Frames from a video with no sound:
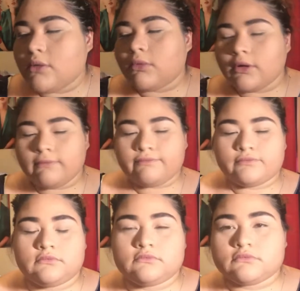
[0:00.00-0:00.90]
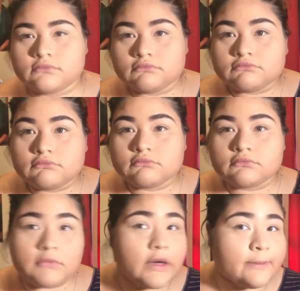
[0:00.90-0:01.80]
Well,
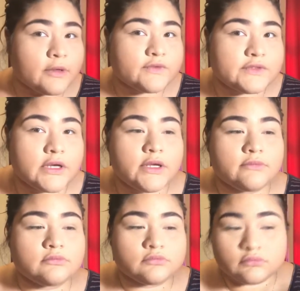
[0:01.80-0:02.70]
eyebrows done,